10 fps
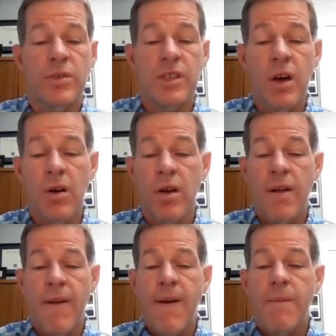So,
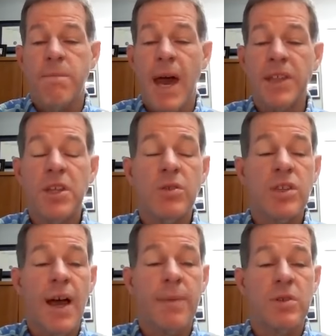Matthew
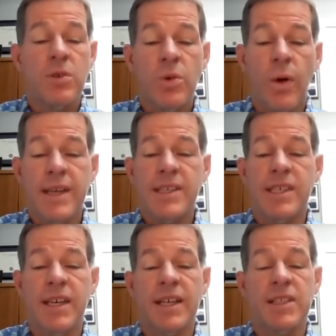chapter
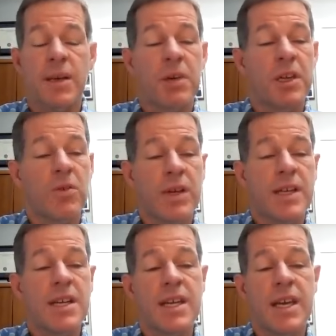26, I'm going to
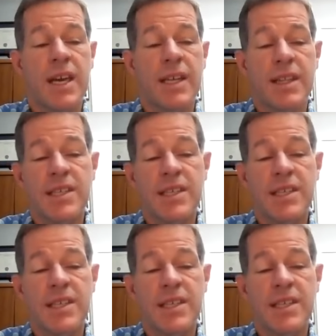read it again,